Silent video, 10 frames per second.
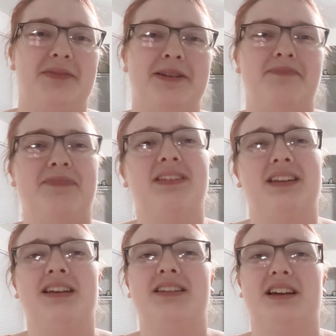bit,
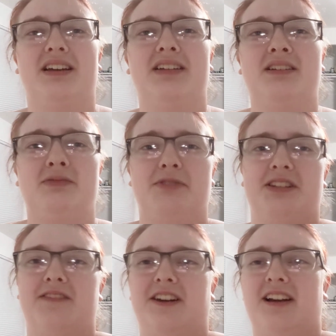once
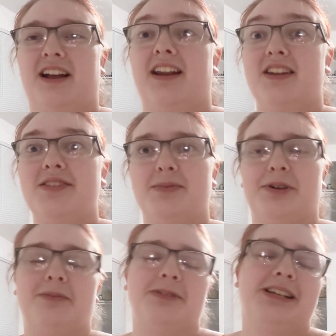I figured out how to use it
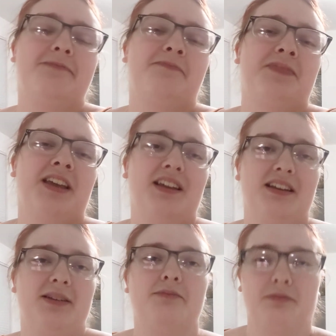properly,
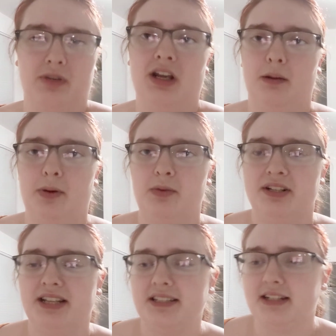it got a bit more
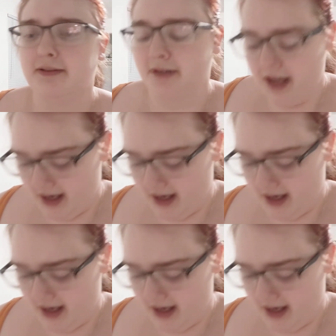sensitive.